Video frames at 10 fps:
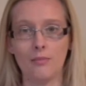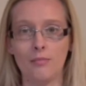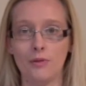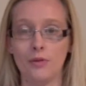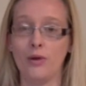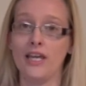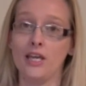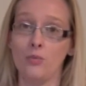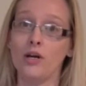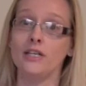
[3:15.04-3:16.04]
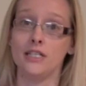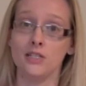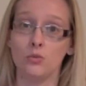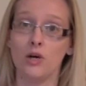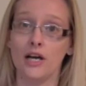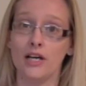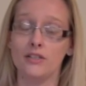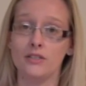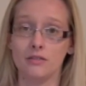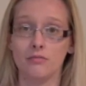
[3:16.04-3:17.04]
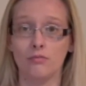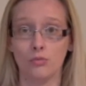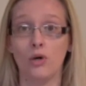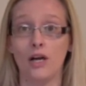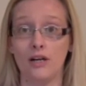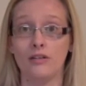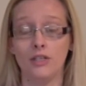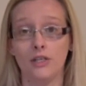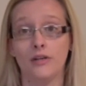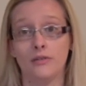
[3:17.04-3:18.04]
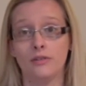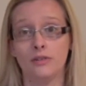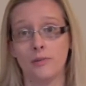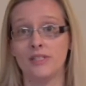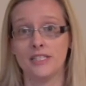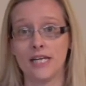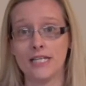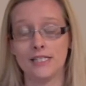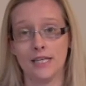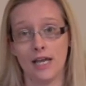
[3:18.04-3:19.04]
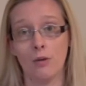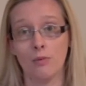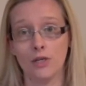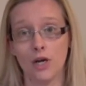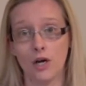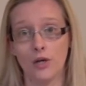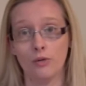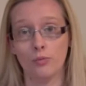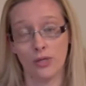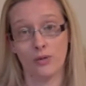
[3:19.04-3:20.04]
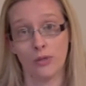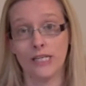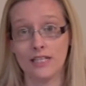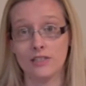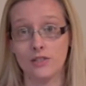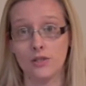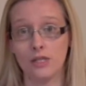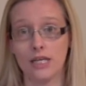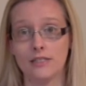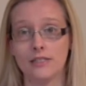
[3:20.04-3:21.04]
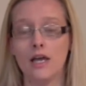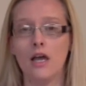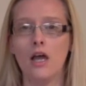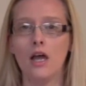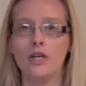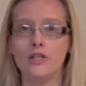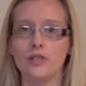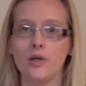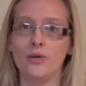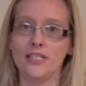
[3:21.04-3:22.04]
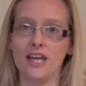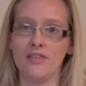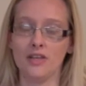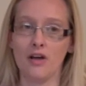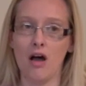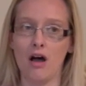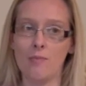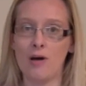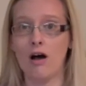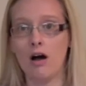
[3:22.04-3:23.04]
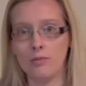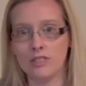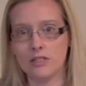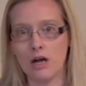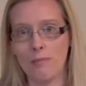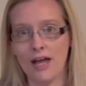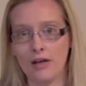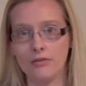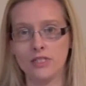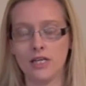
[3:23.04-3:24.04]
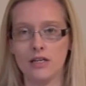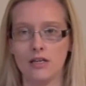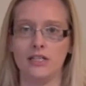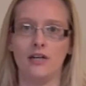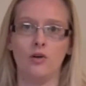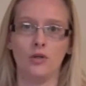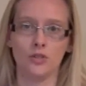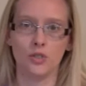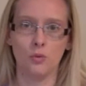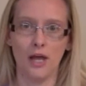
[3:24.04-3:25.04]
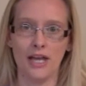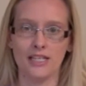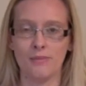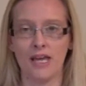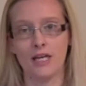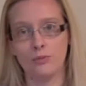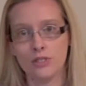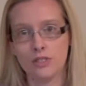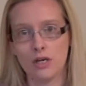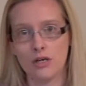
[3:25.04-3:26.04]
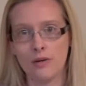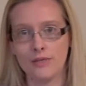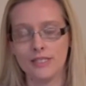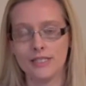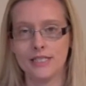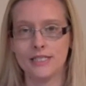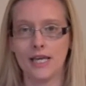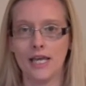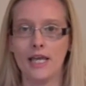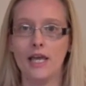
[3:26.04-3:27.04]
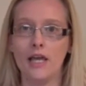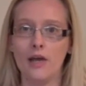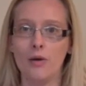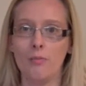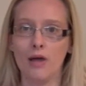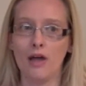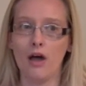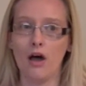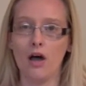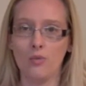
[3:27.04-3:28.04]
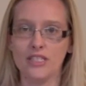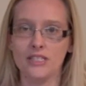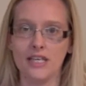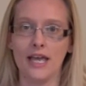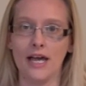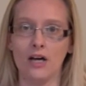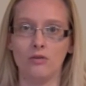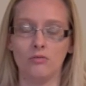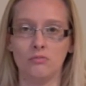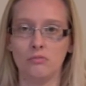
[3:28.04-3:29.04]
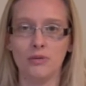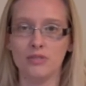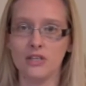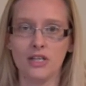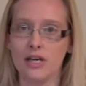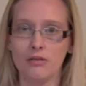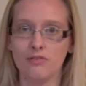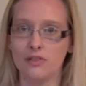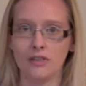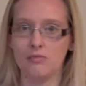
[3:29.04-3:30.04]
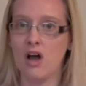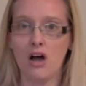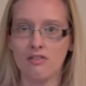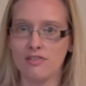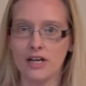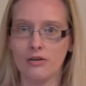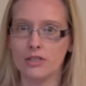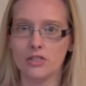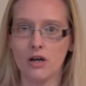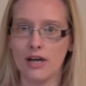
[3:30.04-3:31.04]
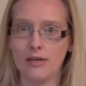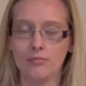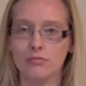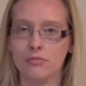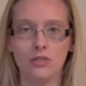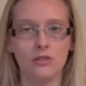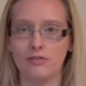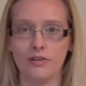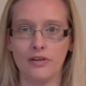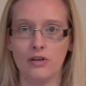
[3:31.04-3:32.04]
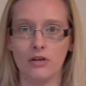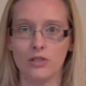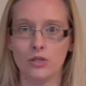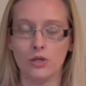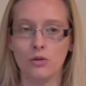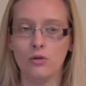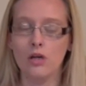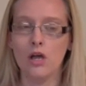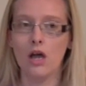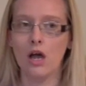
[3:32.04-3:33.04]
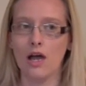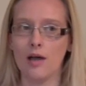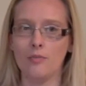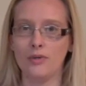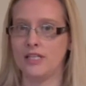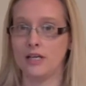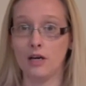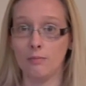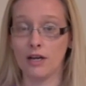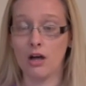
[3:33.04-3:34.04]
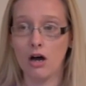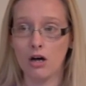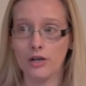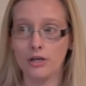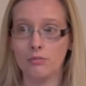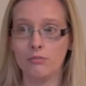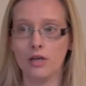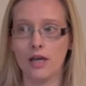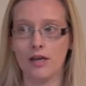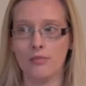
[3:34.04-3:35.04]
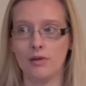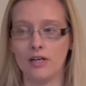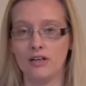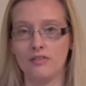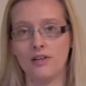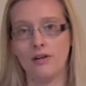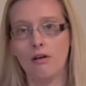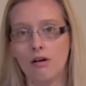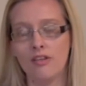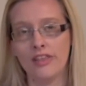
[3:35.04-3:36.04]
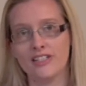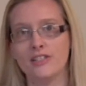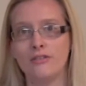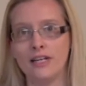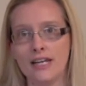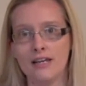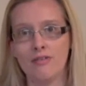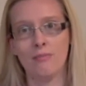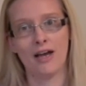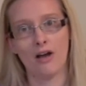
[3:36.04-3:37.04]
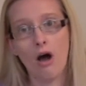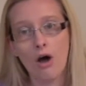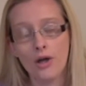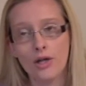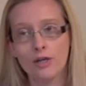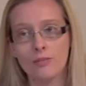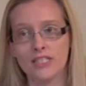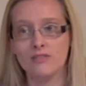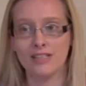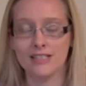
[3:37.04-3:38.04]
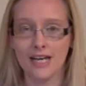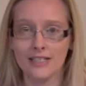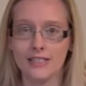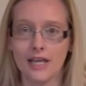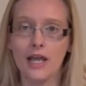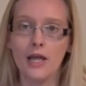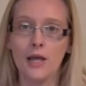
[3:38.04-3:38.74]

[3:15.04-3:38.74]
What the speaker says: but the way he worded his words were, you know, come on Stacey, get up and go, we need to do this. So we'd get in the car, my heart would start pounding, I'd have hot sweats, my head would start going dizzy. But I would see it out. We was only out for half an hour at a time, not very long at all. We'd then come back home and I'd think, oh, that's a relief, I'm back home, that's fantastic.